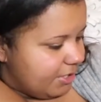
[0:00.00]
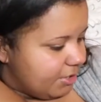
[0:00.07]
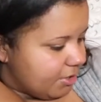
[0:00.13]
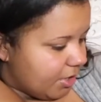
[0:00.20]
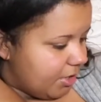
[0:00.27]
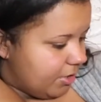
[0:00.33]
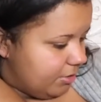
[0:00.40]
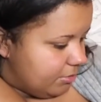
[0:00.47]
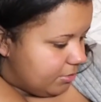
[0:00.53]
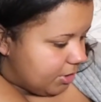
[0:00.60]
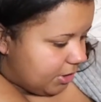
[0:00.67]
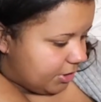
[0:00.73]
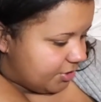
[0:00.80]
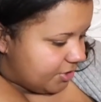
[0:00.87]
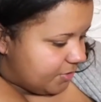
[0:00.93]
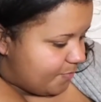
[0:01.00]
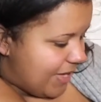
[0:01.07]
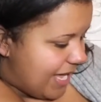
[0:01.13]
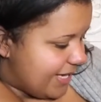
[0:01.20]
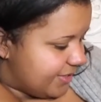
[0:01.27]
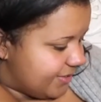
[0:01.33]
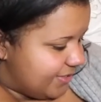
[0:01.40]
Got, oh gosh, this
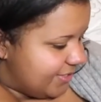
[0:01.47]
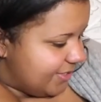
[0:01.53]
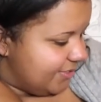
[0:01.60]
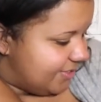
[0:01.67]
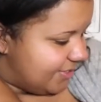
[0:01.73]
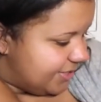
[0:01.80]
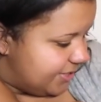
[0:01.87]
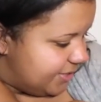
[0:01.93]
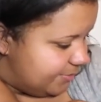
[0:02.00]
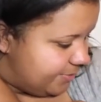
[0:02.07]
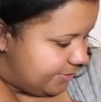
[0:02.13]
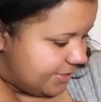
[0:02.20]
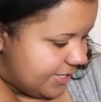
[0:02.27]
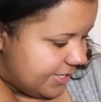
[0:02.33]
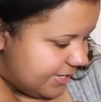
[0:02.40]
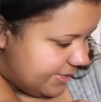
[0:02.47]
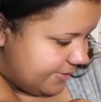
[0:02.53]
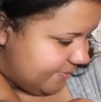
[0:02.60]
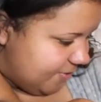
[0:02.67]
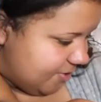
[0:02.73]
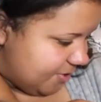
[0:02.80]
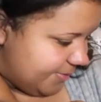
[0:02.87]
bag is so deep that
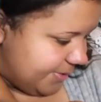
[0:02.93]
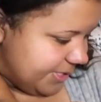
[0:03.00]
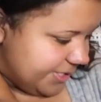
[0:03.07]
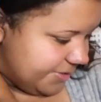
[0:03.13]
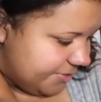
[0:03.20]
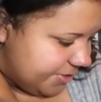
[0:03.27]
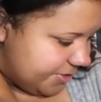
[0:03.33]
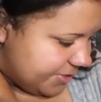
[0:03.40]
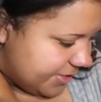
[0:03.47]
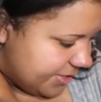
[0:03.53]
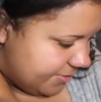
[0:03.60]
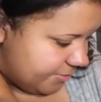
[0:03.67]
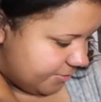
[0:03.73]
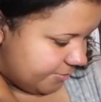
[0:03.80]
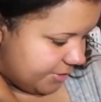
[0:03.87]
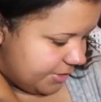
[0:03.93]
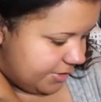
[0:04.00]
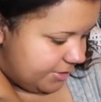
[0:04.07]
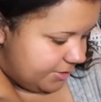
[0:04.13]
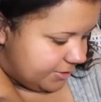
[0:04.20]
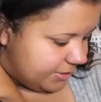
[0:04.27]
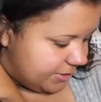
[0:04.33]
I'm dropping everything out of it.